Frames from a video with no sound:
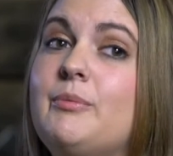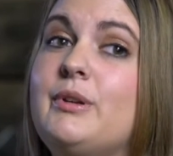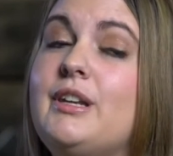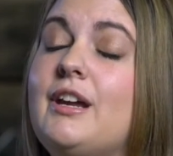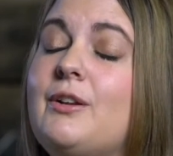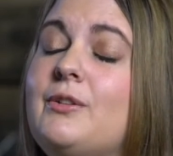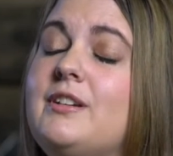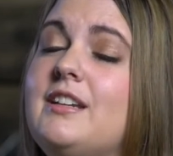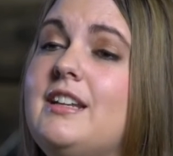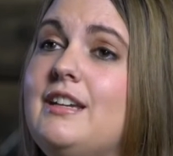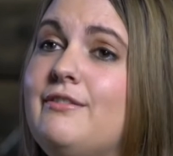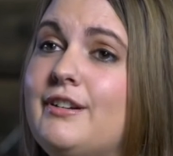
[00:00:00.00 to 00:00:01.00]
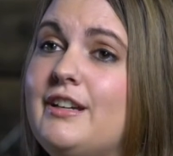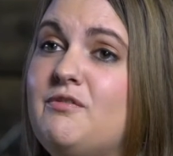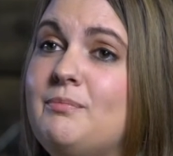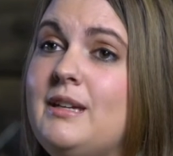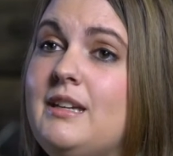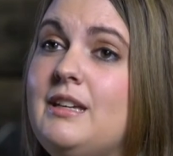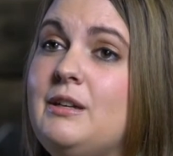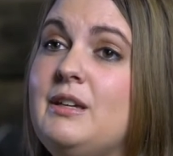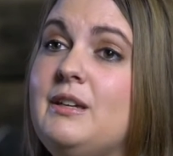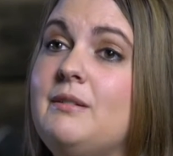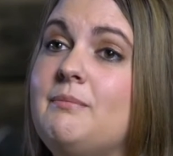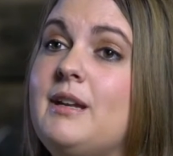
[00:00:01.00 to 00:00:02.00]
But not only did He forgive me,
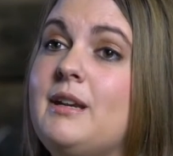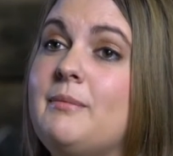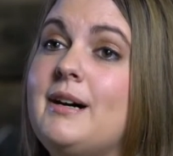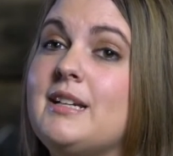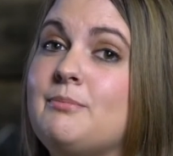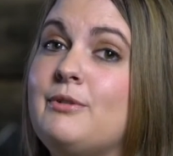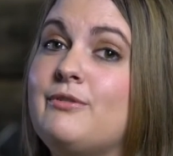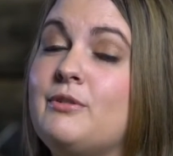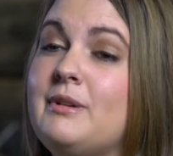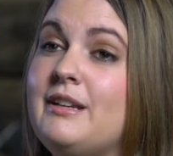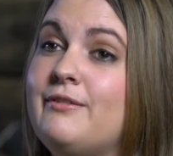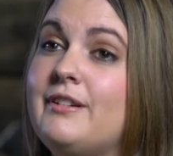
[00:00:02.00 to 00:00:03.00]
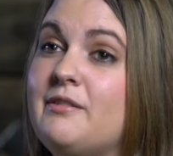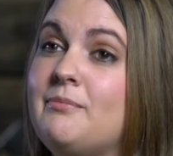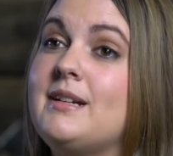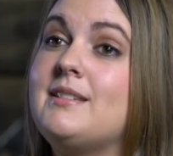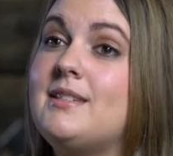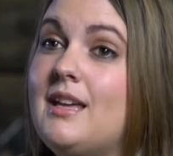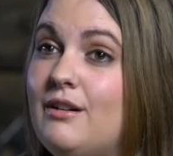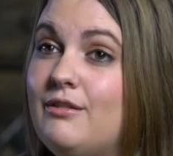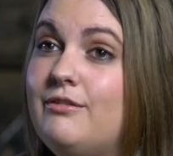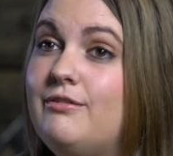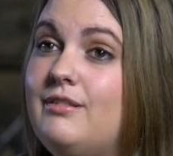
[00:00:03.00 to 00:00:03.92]
He made it possible for me to forgive myself.